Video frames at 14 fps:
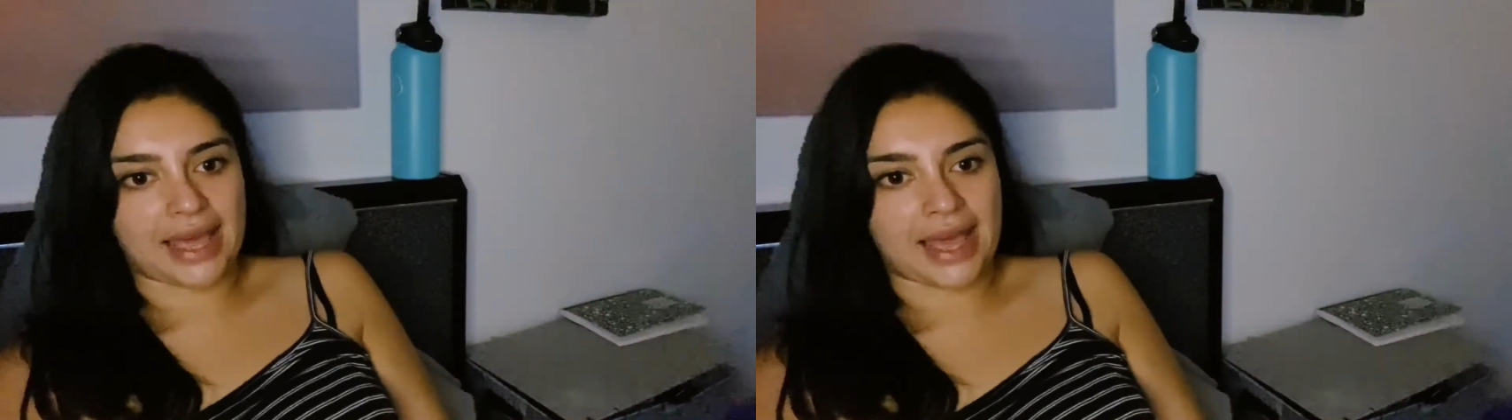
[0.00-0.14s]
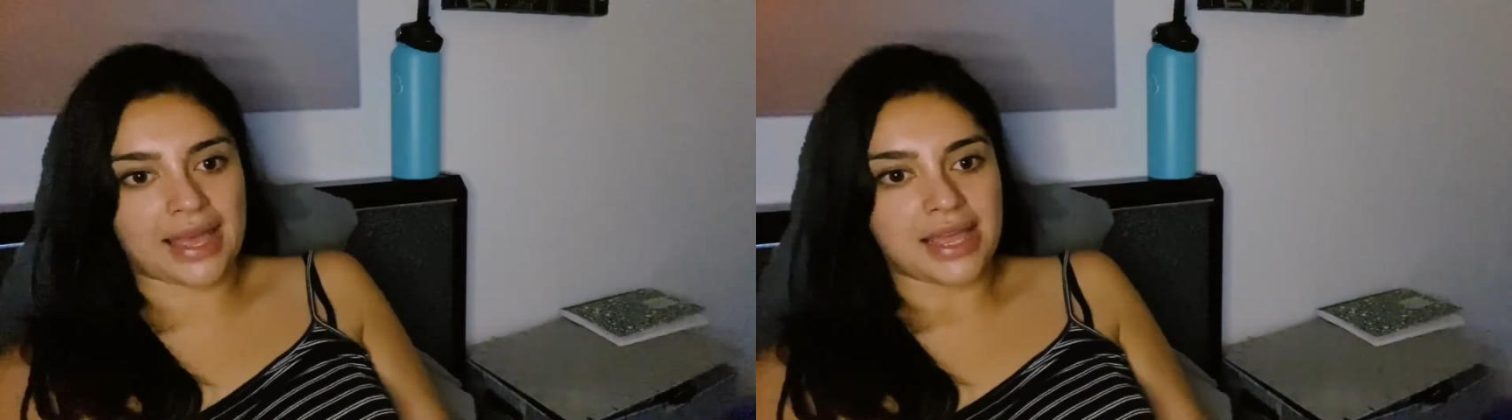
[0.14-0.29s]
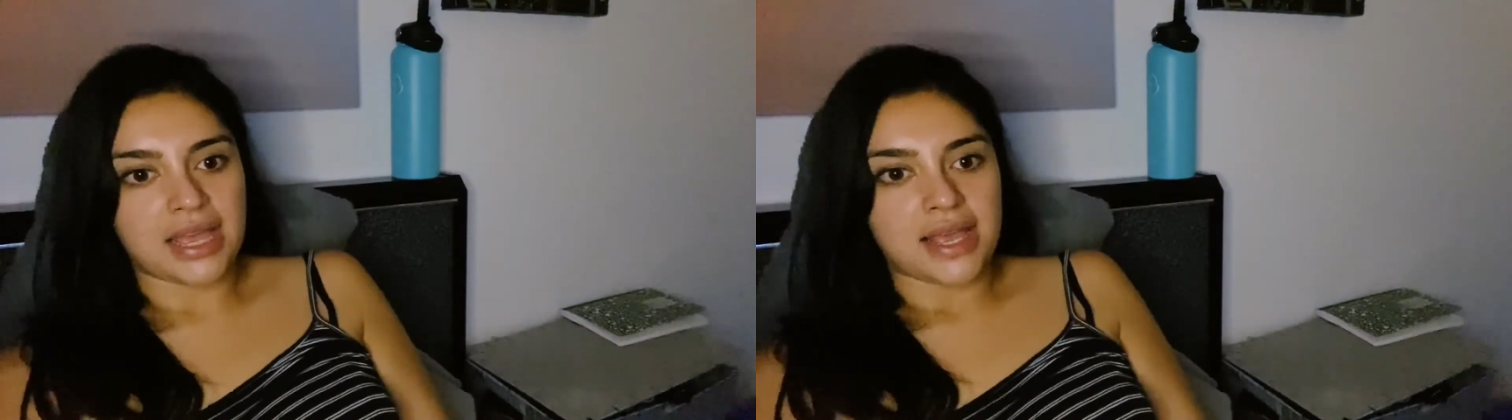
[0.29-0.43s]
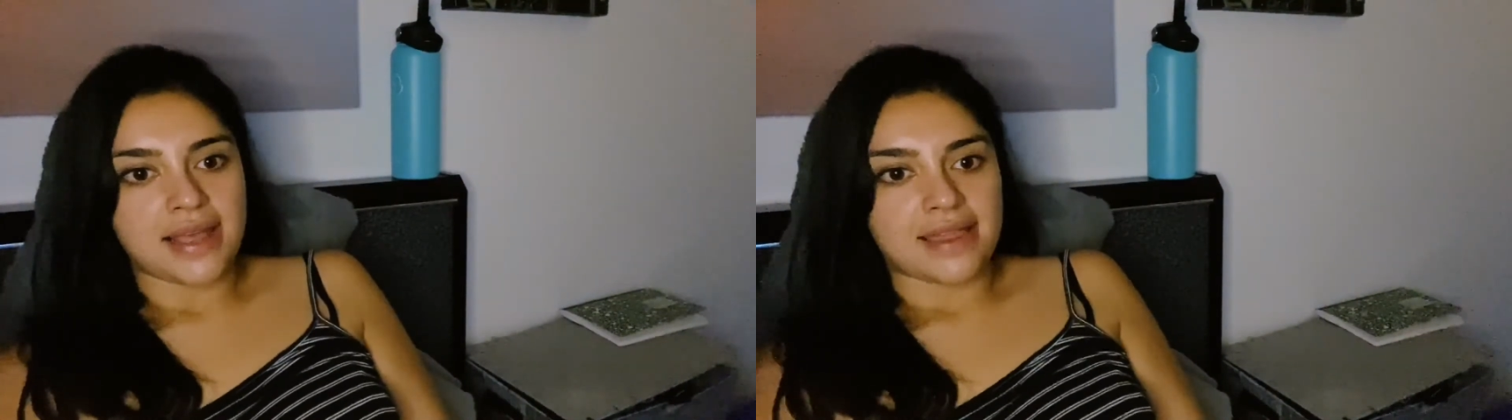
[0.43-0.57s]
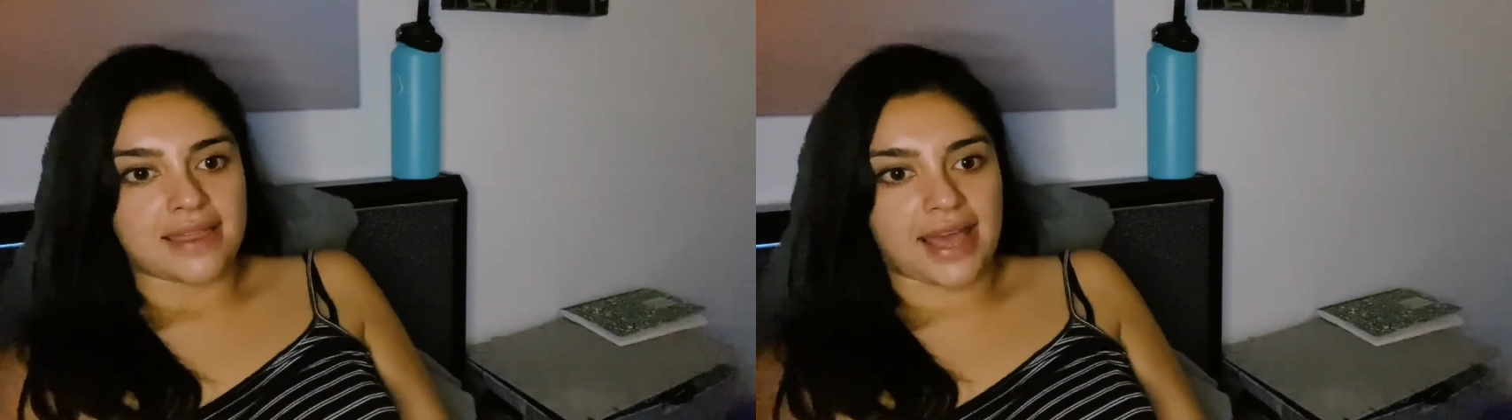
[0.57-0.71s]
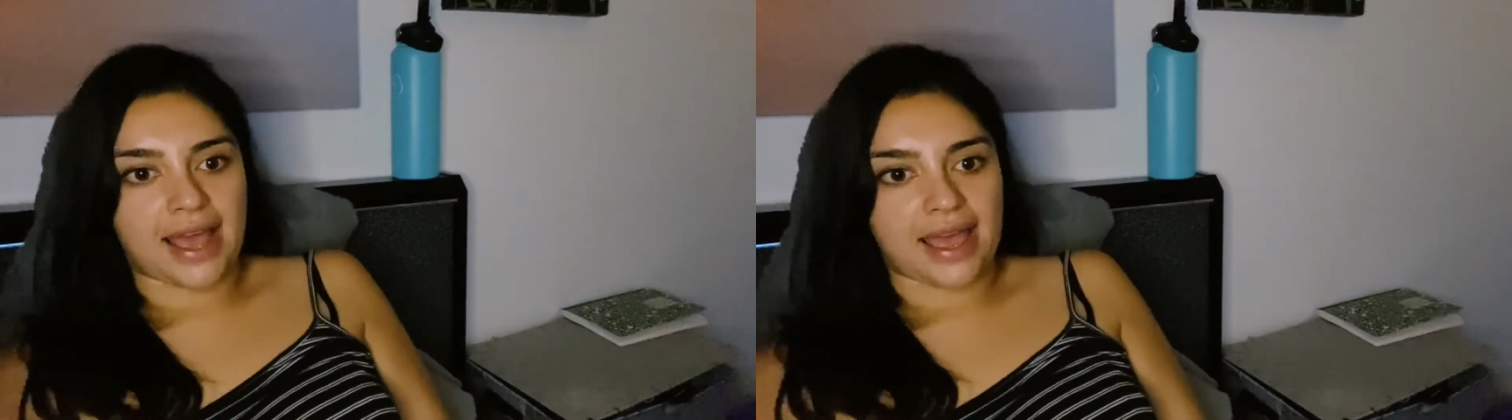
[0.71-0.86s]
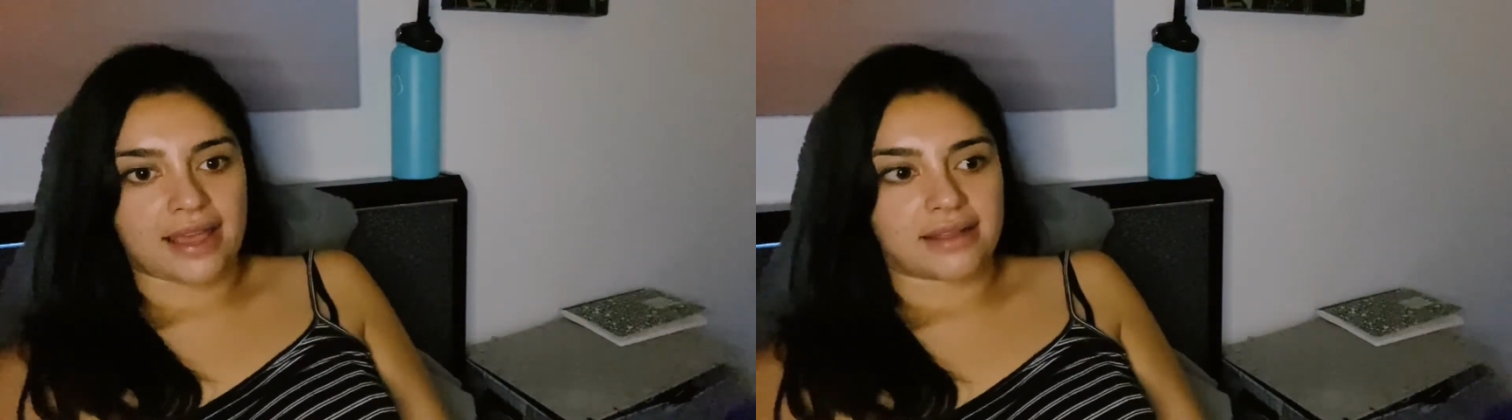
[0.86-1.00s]

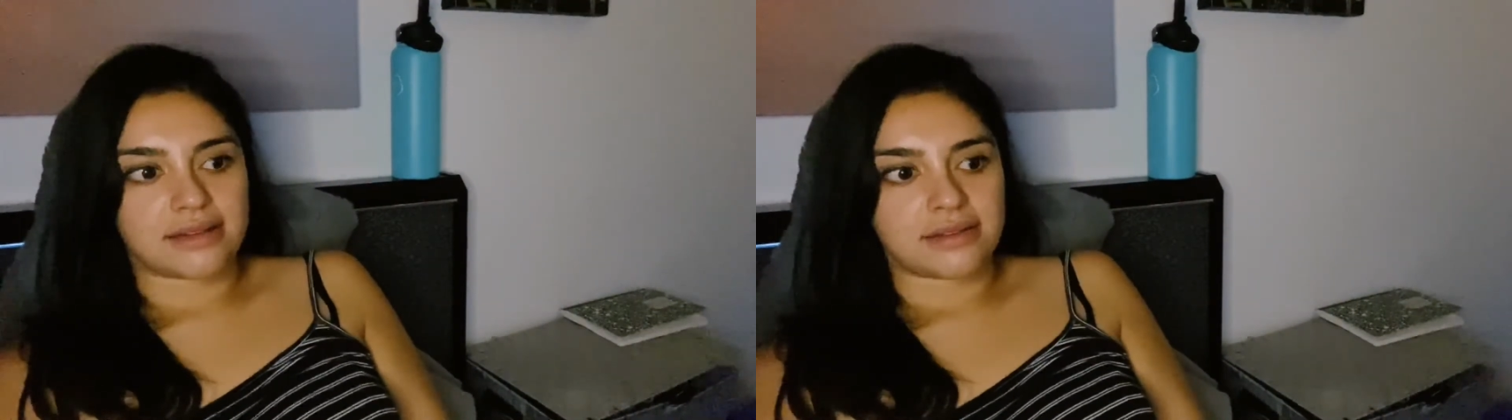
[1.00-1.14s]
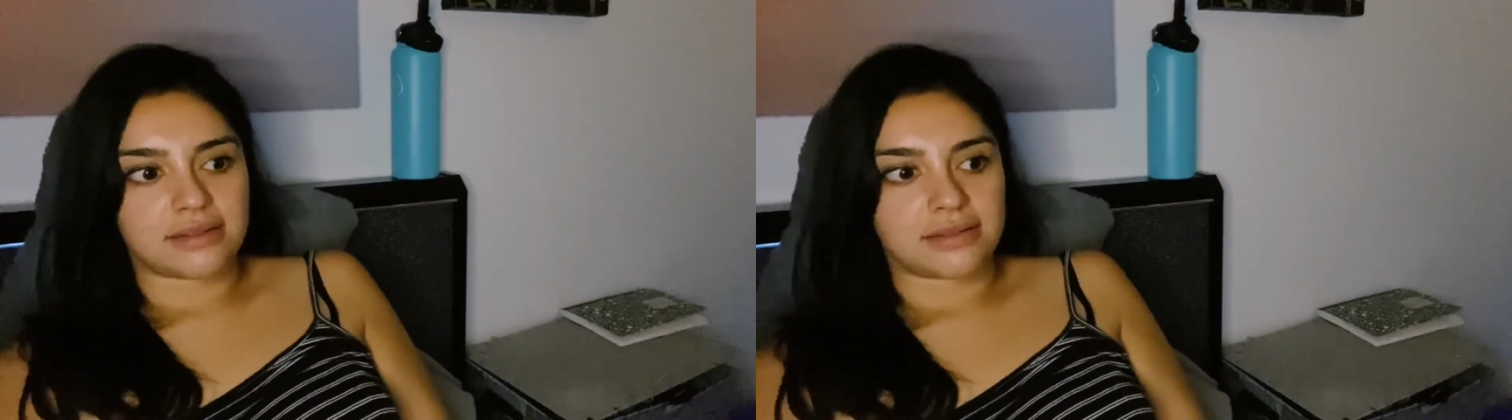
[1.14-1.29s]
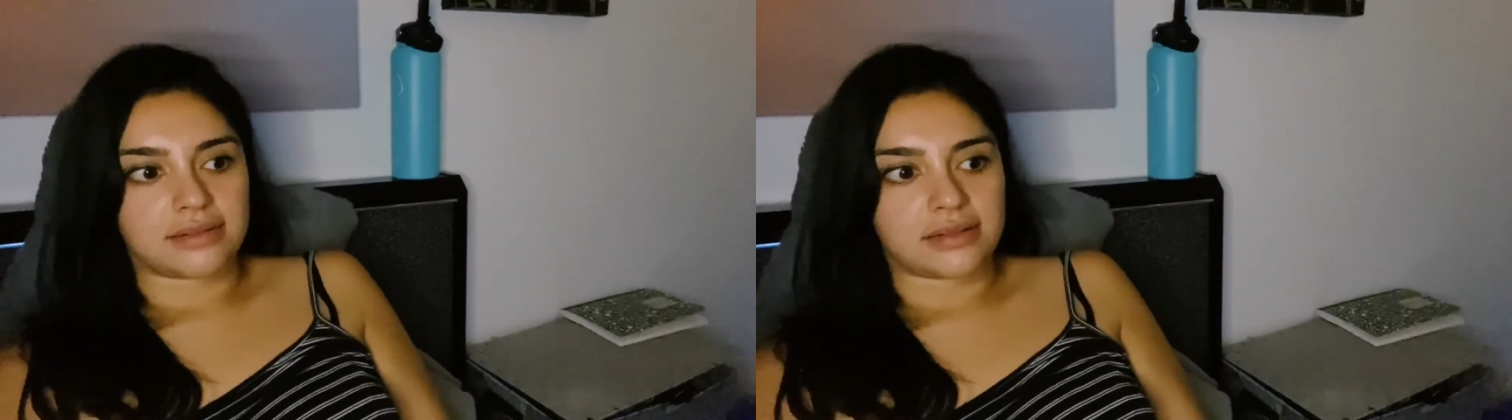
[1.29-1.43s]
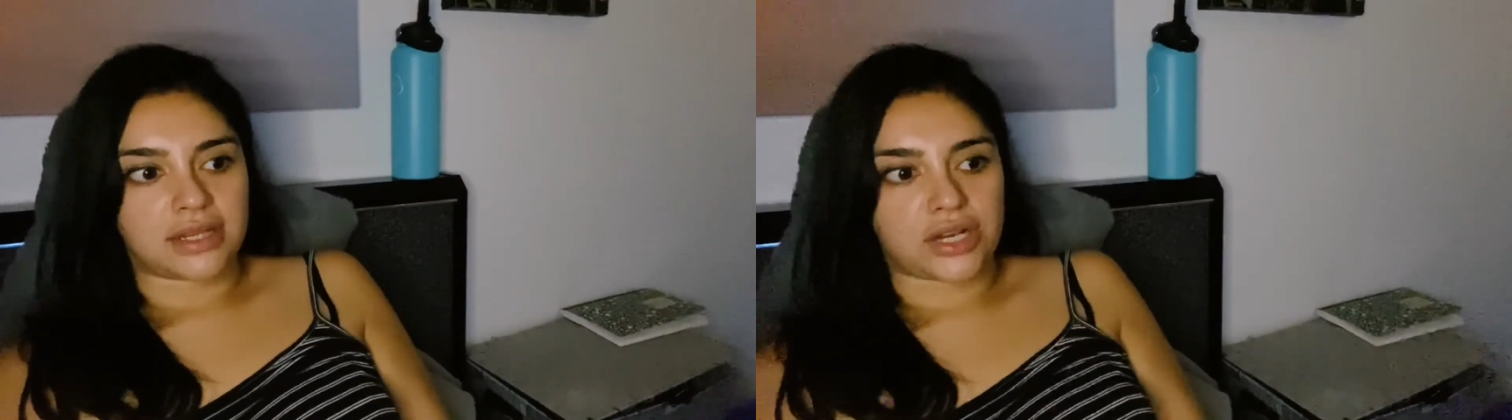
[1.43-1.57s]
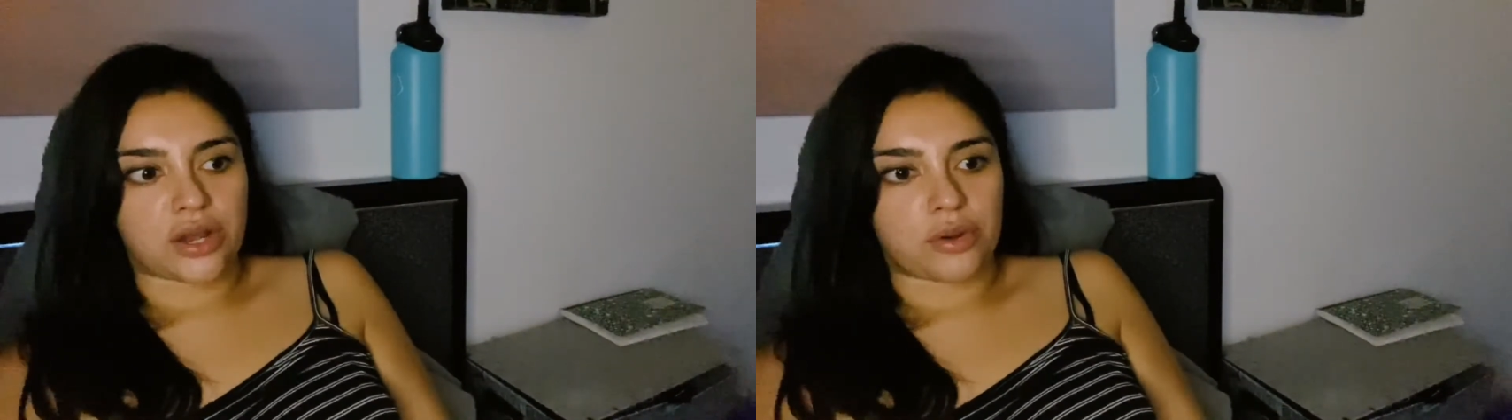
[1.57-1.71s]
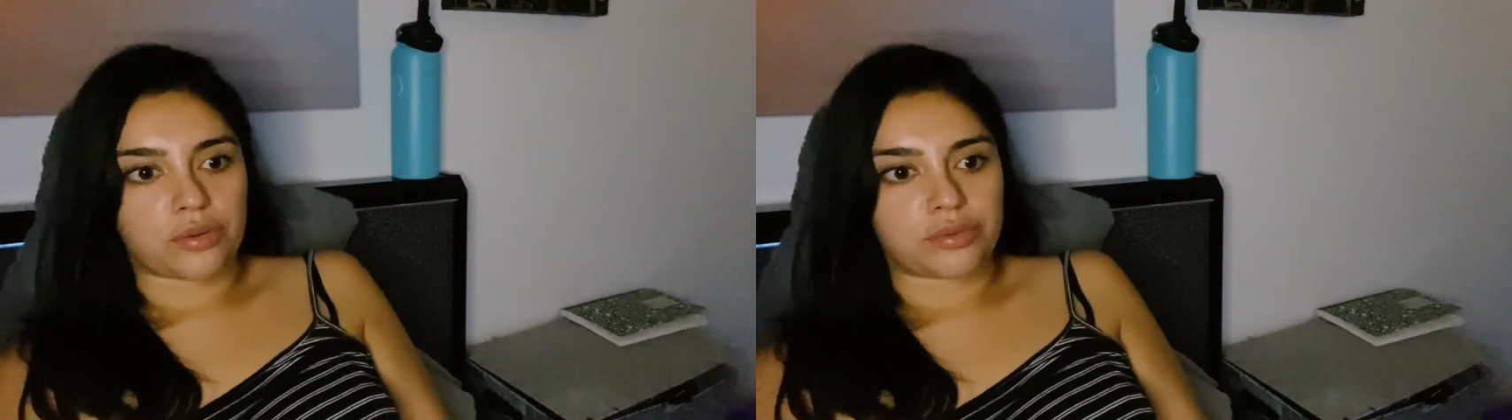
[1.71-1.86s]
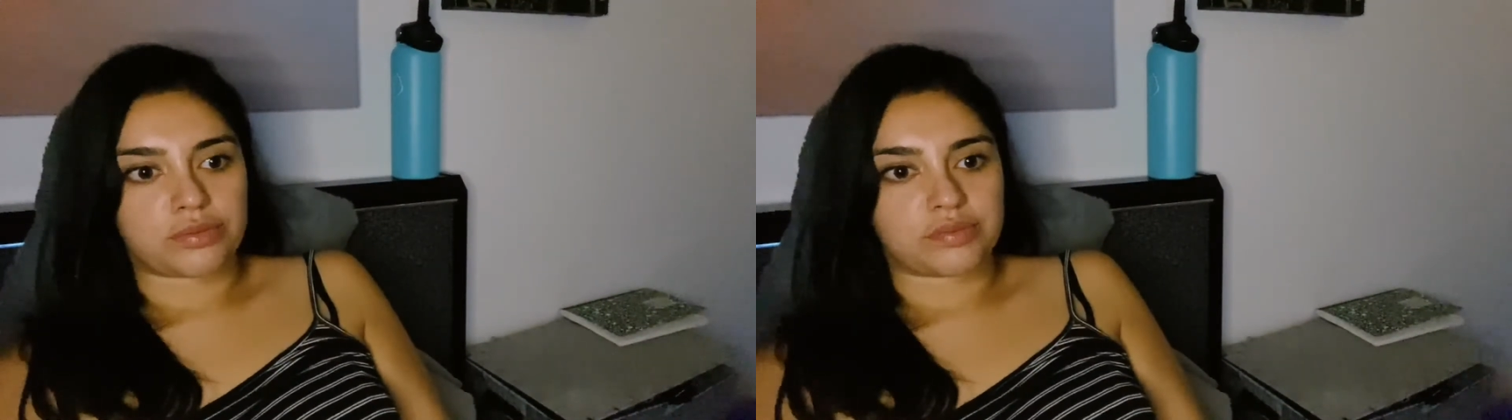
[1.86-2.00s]
that you
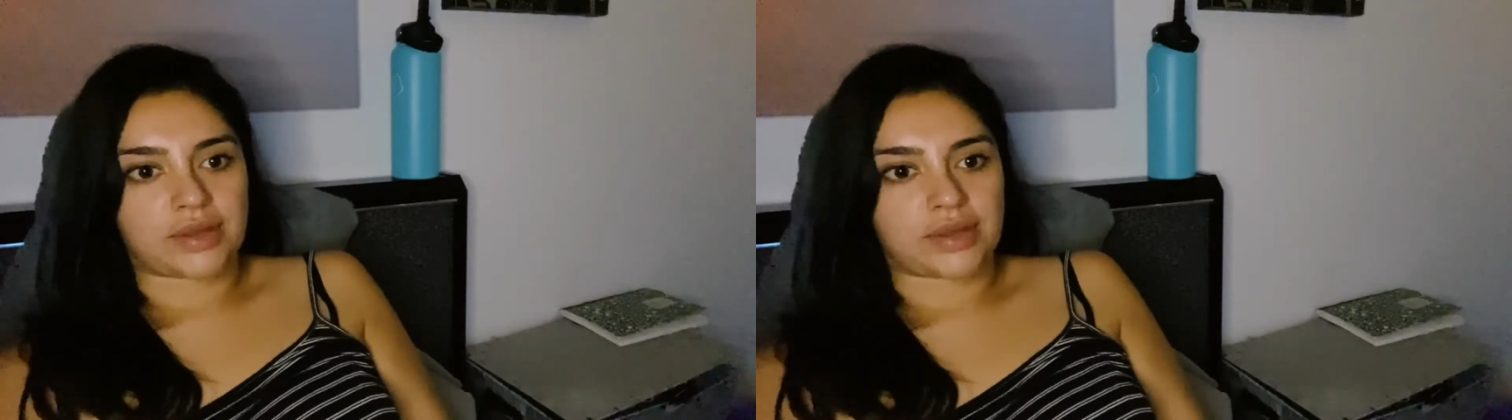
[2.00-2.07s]
know,